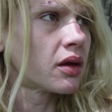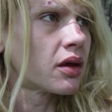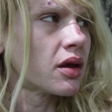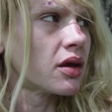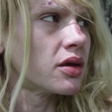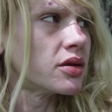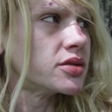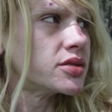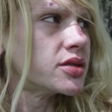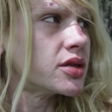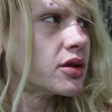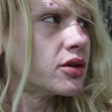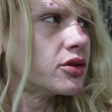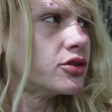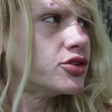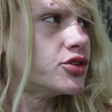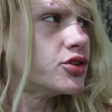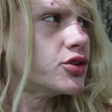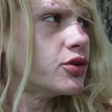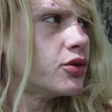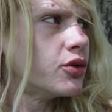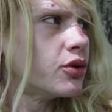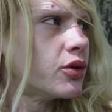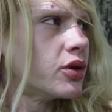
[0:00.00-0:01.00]
because the
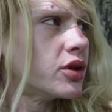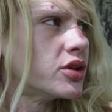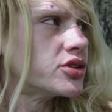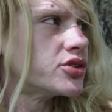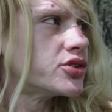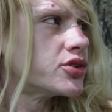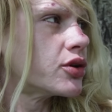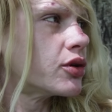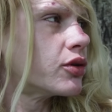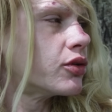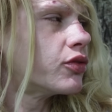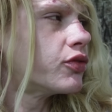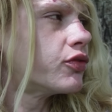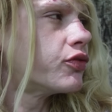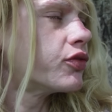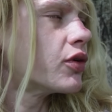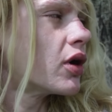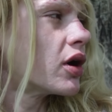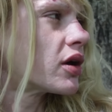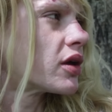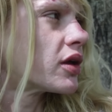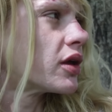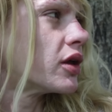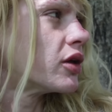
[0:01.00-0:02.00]
dude is so
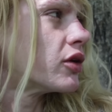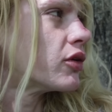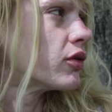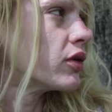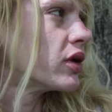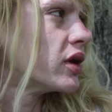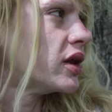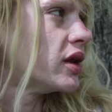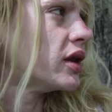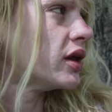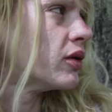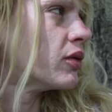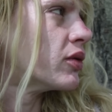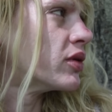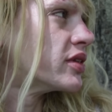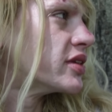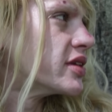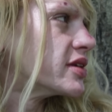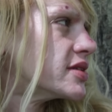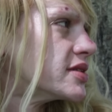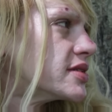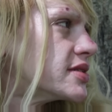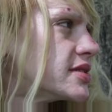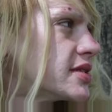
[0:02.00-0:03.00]
fucking greedy
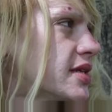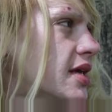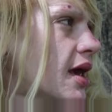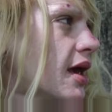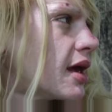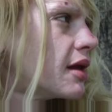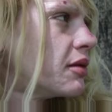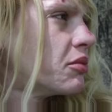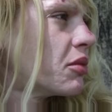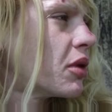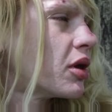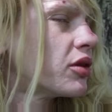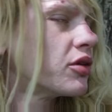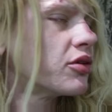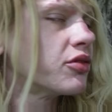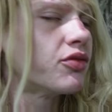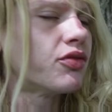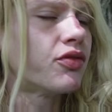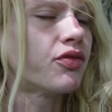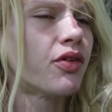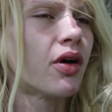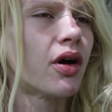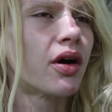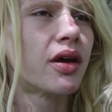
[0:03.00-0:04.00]
with his 10
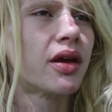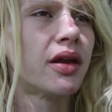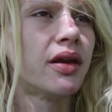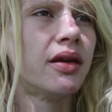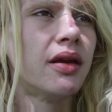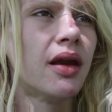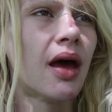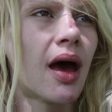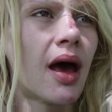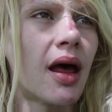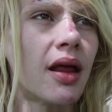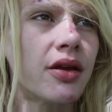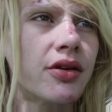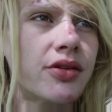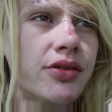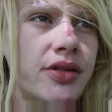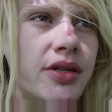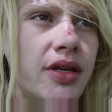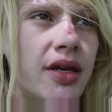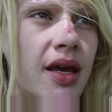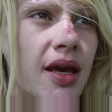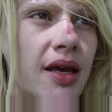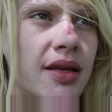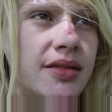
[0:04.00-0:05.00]
motherfucking dollars
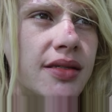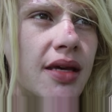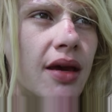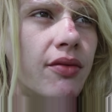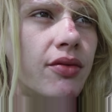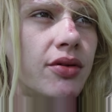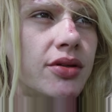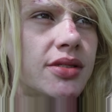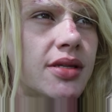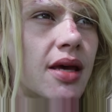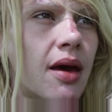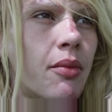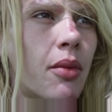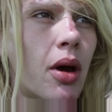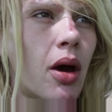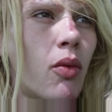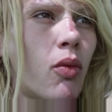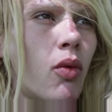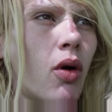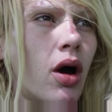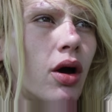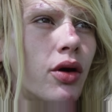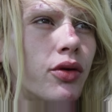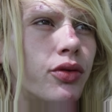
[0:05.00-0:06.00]
he gets every time I
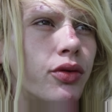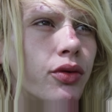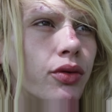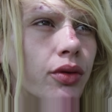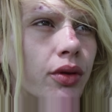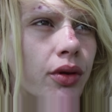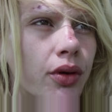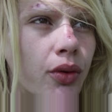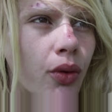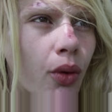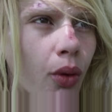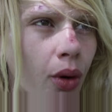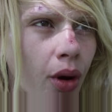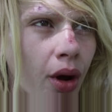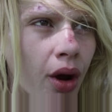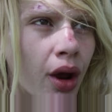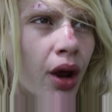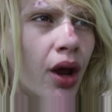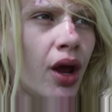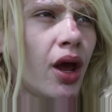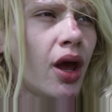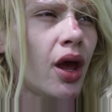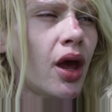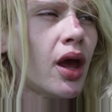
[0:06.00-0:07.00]
walk through the door.
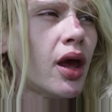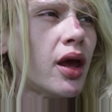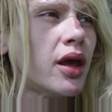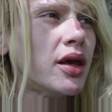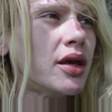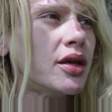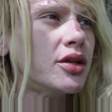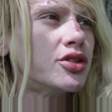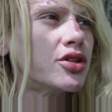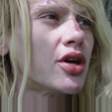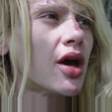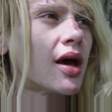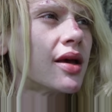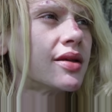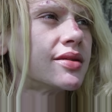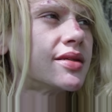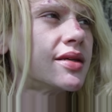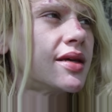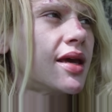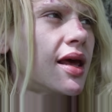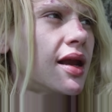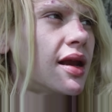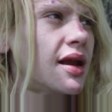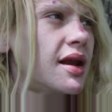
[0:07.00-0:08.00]
He tries
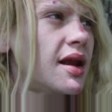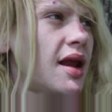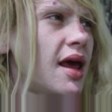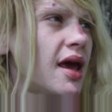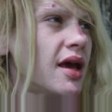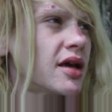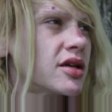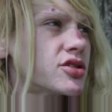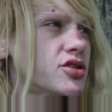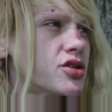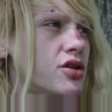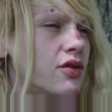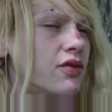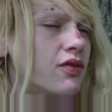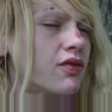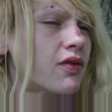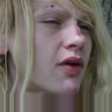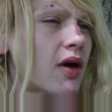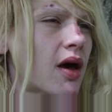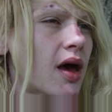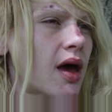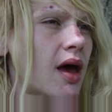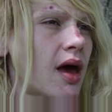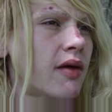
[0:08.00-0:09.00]
to get an extra
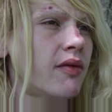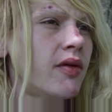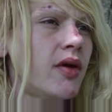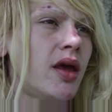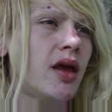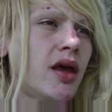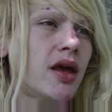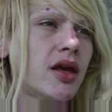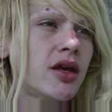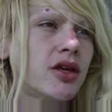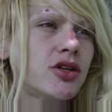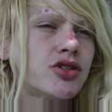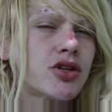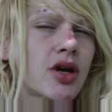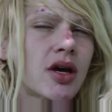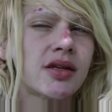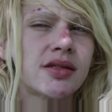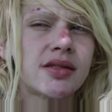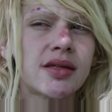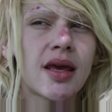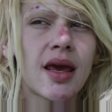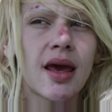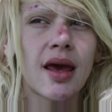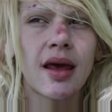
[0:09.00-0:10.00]
$5. He
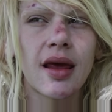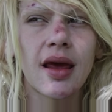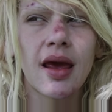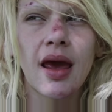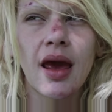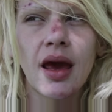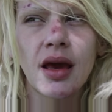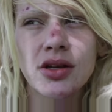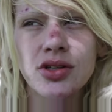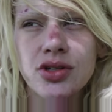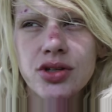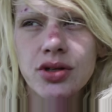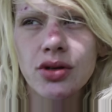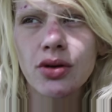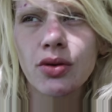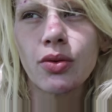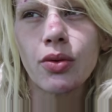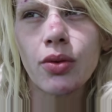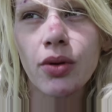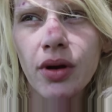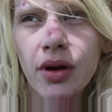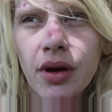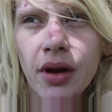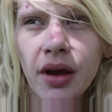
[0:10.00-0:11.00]
tries to get extra
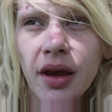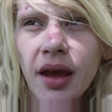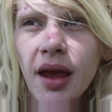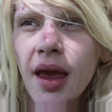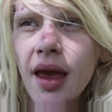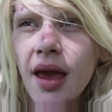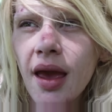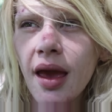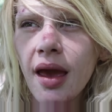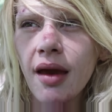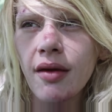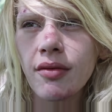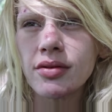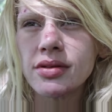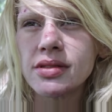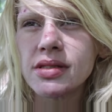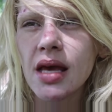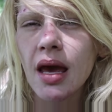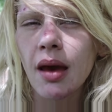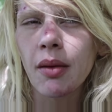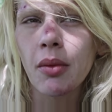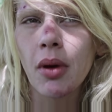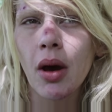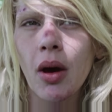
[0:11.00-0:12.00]
work every
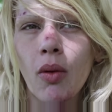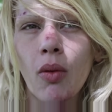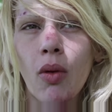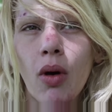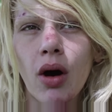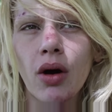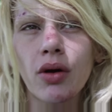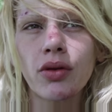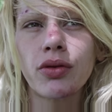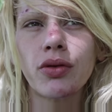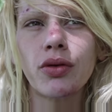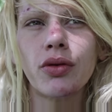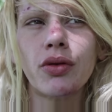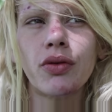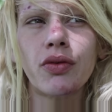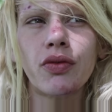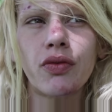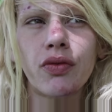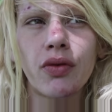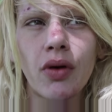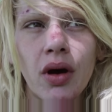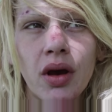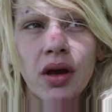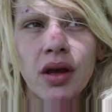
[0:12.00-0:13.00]
time I walk through the
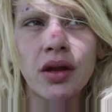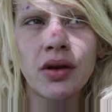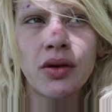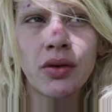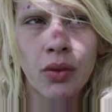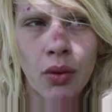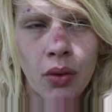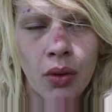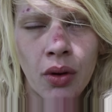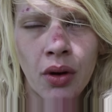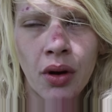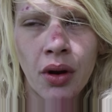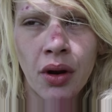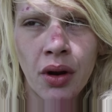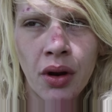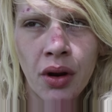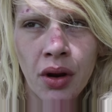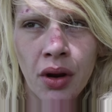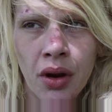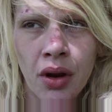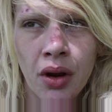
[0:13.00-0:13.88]
fucking door.